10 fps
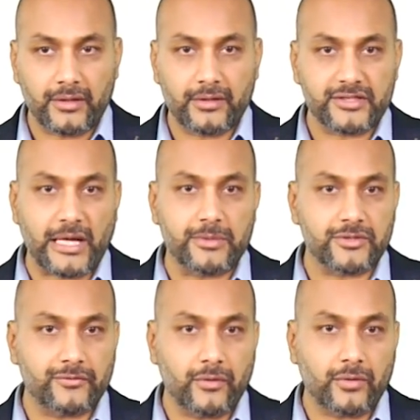
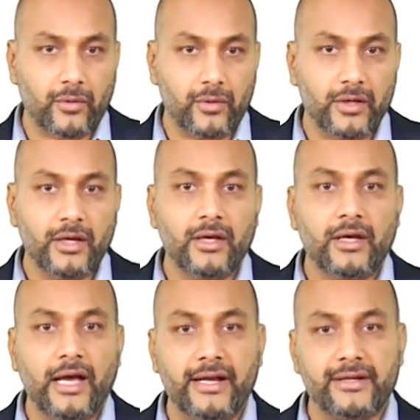established a foothold,
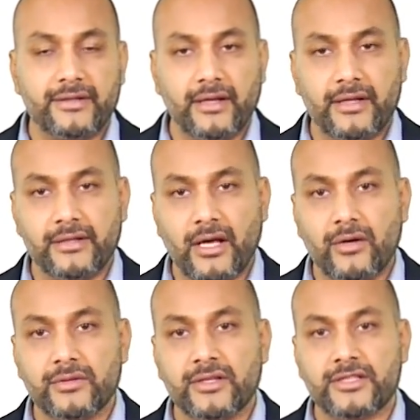and
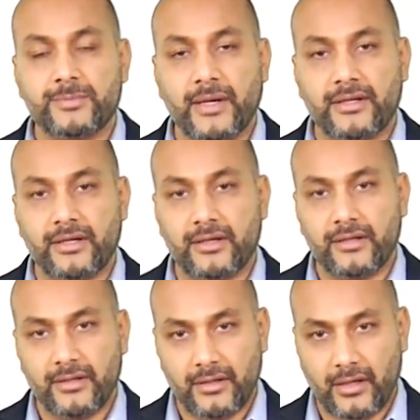now they're
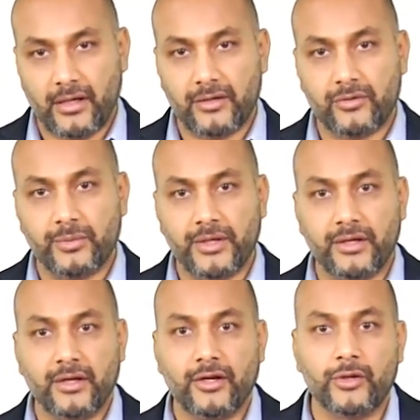expected to
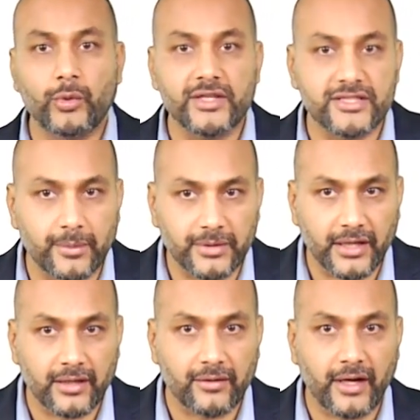be doing
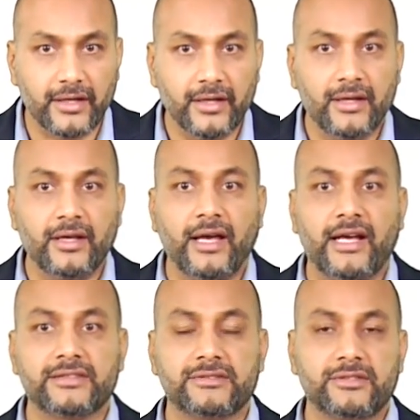something, right?
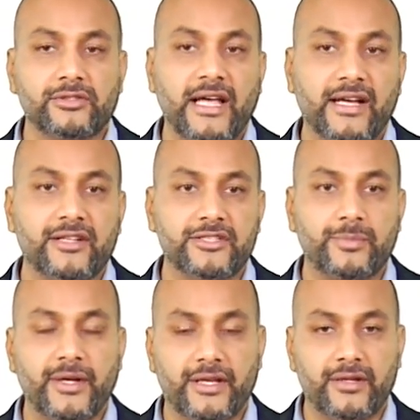As attackers
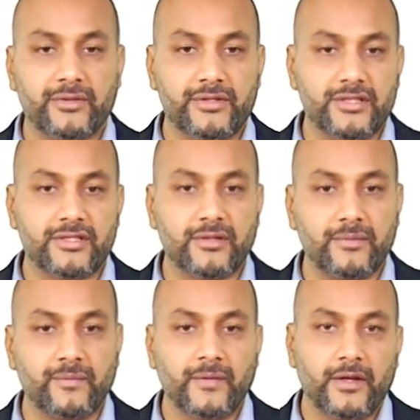break into the
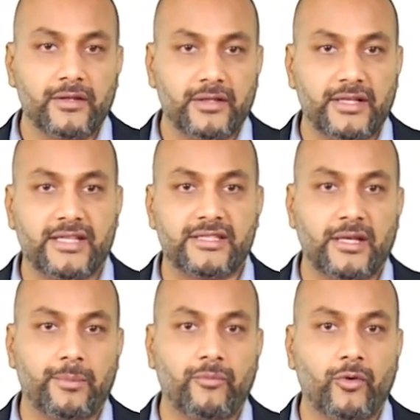system, the next
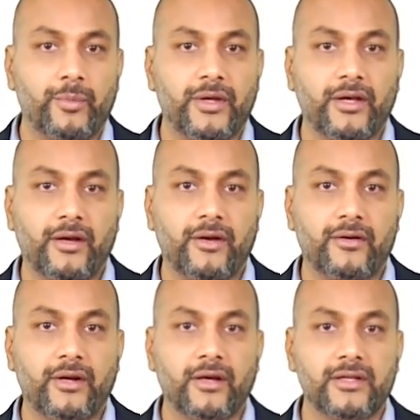step would be
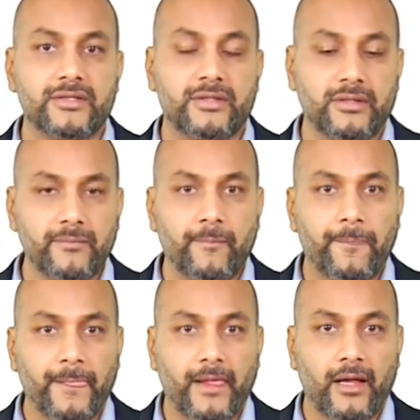here is
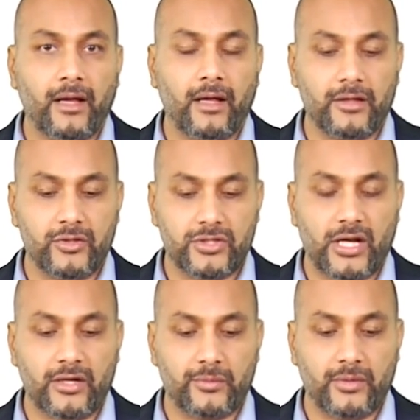you
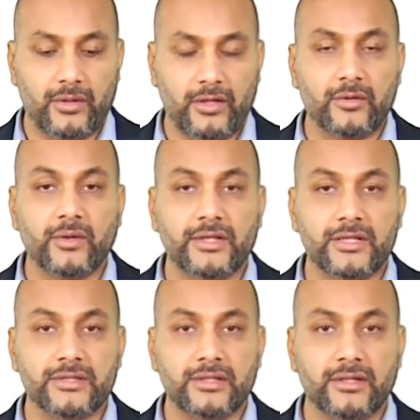start another one, that
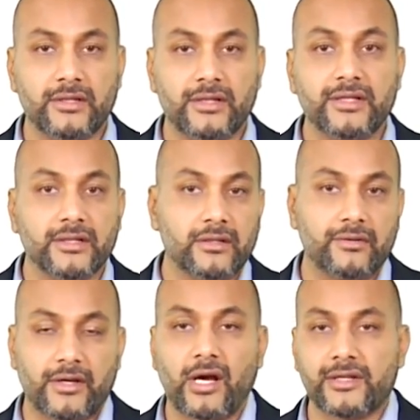is the internal
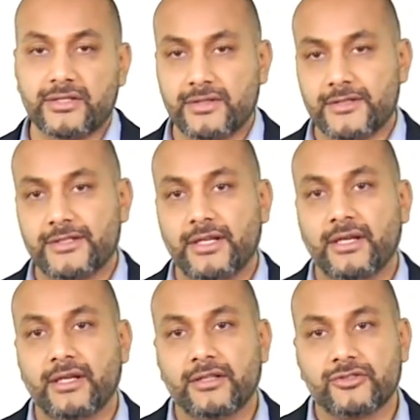reconnaissance.
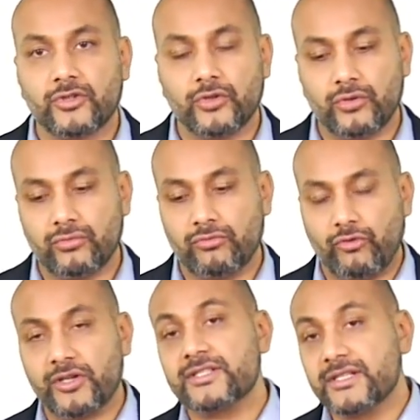So
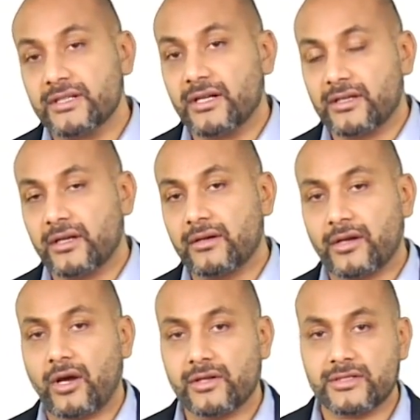what does internal
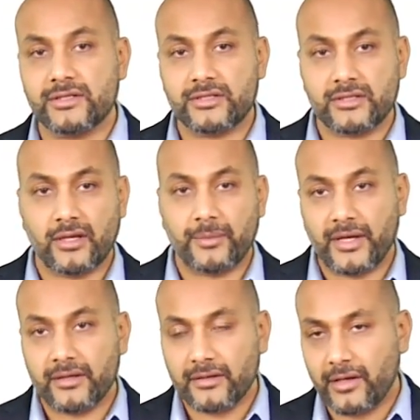reconnaissance
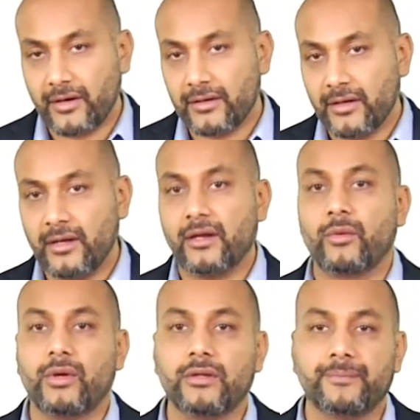mean here?
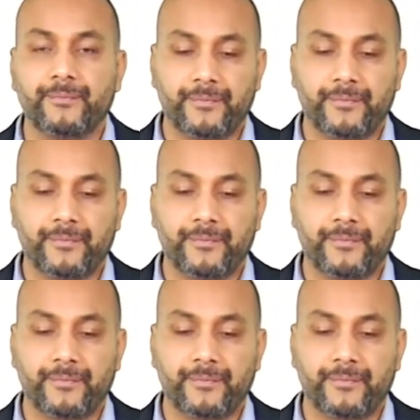Well,